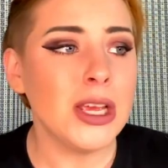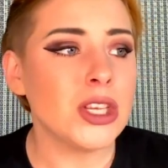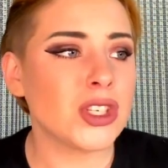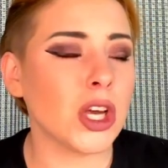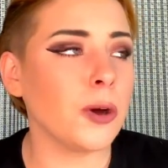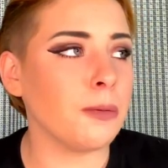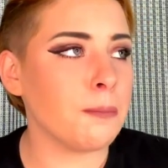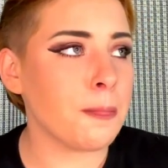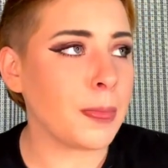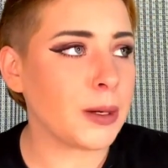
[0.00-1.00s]
So
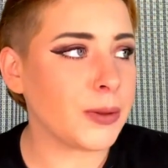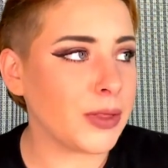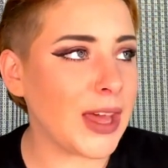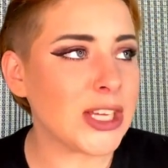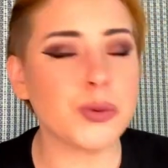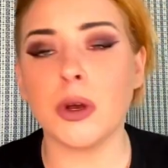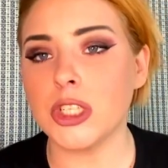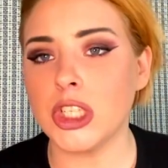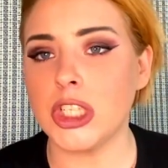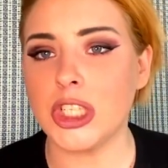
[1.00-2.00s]
that's what
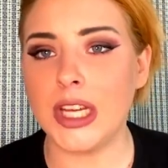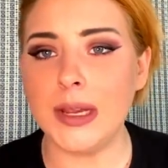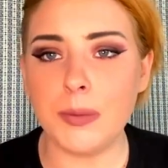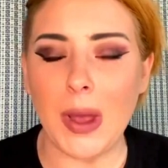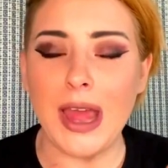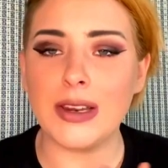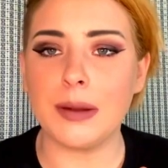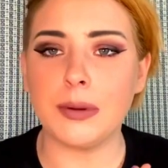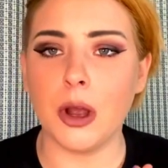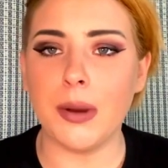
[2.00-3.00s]
she ended
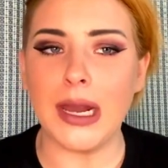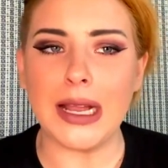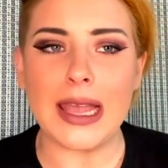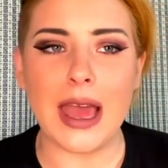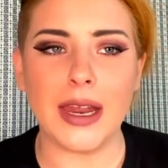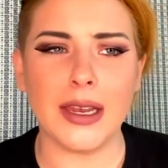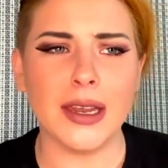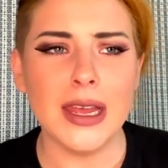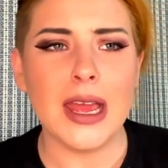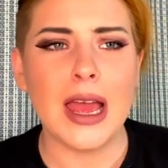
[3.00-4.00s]
up going and getting.